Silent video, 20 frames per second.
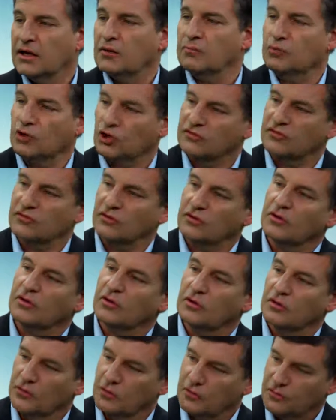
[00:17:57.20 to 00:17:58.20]
But
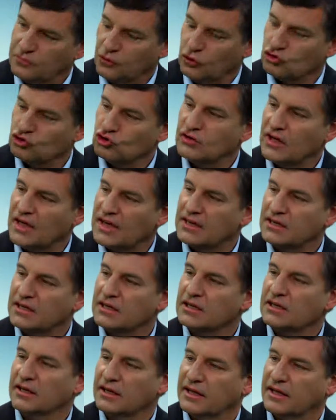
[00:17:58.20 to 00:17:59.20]

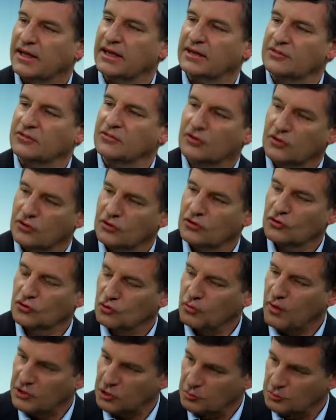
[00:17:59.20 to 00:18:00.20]
fortunately, and
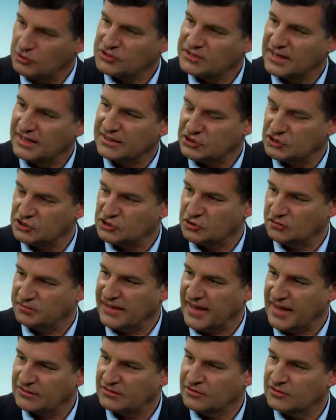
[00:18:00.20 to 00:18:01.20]
quite a percentage of
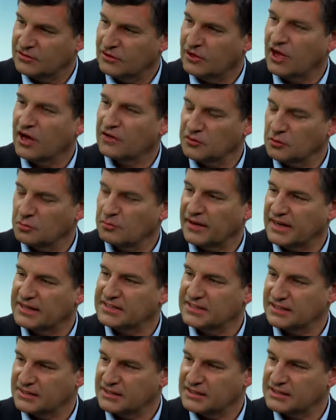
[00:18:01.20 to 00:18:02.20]
that, after
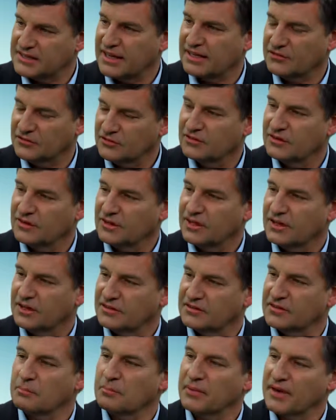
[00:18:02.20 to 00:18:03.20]
placing the stent,
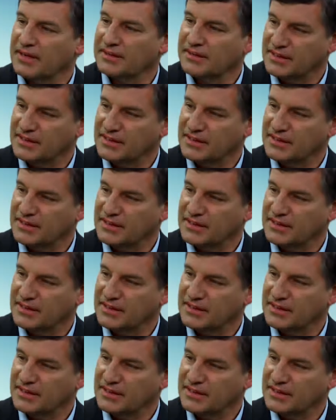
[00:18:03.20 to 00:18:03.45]
the pain